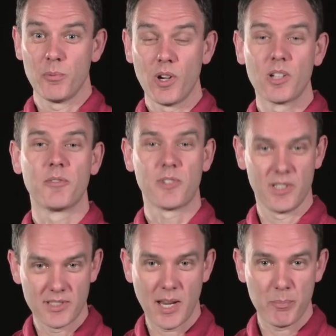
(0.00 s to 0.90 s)
a work of
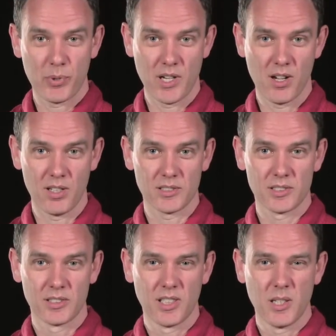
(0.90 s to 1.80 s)
contemporary art,
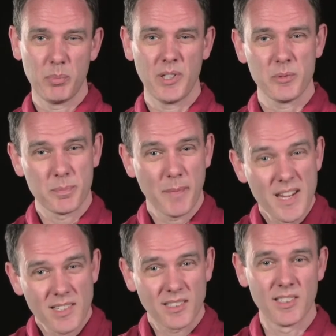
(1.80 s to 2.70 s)
but it was
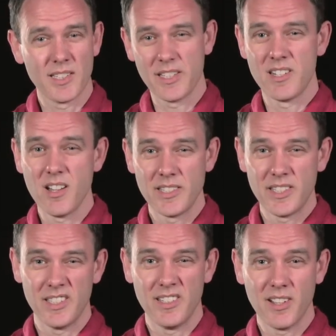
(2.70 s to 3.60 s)
made in the year
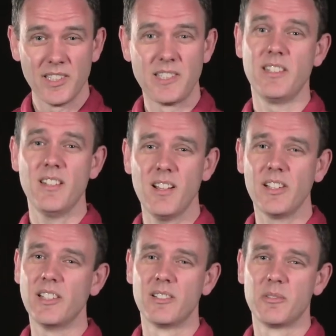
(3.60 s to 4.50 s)

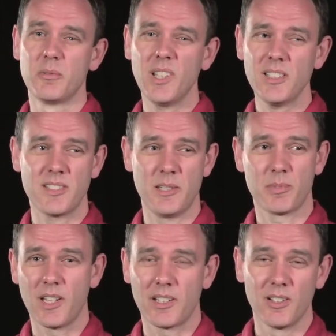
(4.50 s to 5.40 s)
1999. Well, that
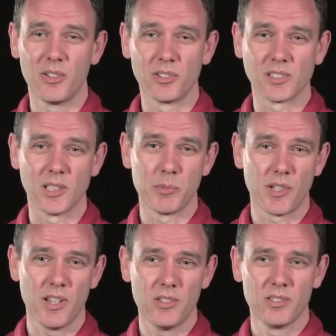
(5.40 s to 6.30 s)
seems like a long time
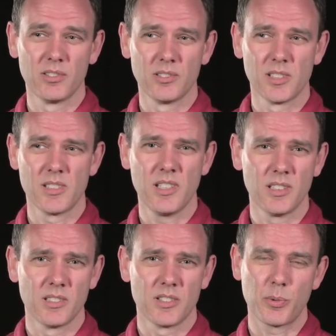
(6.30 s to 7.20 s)
ago, doesn't it?
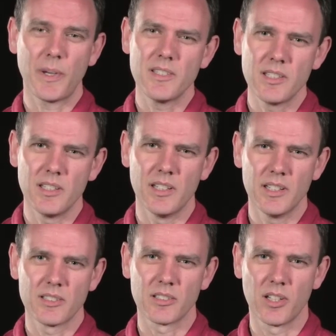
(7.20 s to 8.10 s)
20
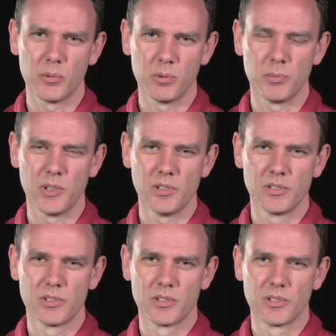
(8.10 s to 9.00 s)
years ago
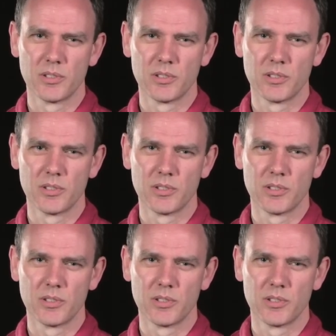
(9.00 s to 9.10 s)
almost.